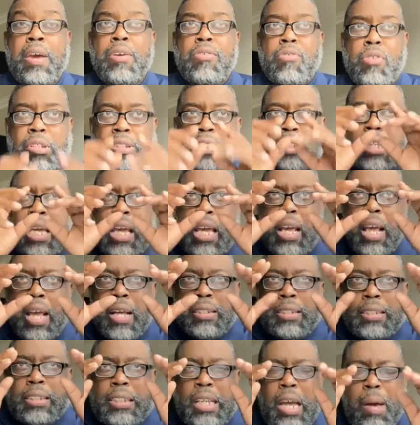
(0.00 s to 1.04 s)
You see,
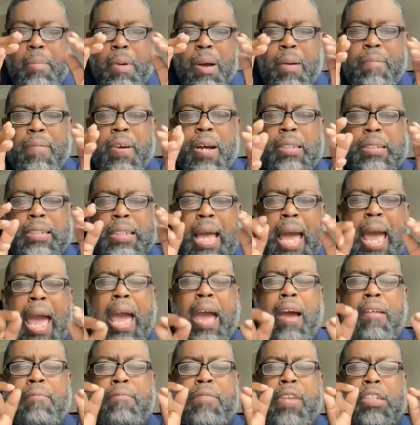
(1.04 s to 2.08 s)
some of us
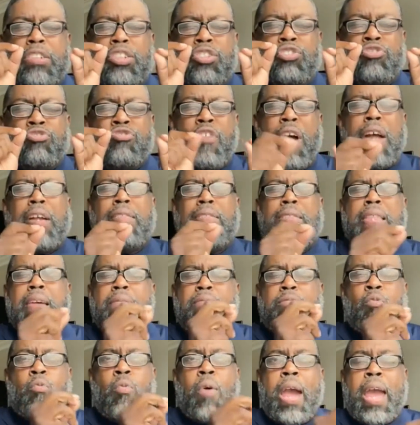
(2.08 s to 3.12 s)
have
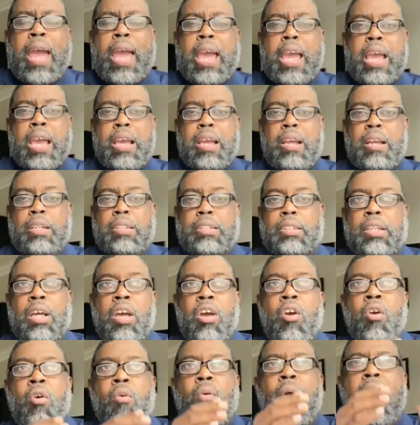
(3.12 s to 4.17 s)
destructive ways.
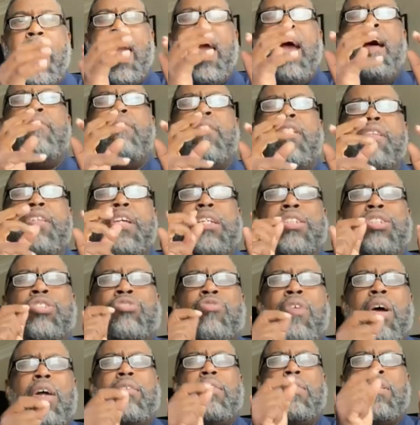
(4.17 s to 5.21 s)
We have a
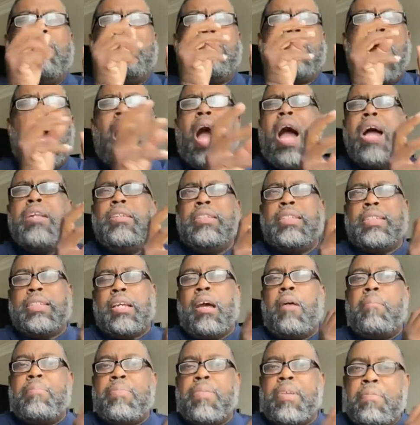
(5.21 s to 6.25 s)
destructive
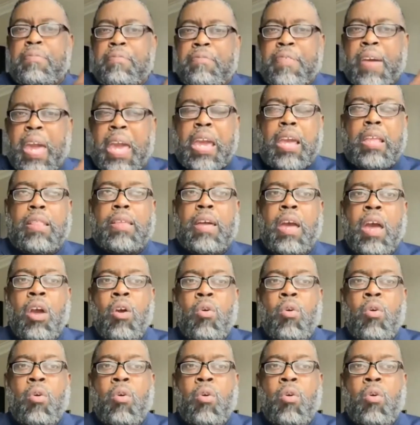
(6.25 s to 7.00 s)
concept of faith.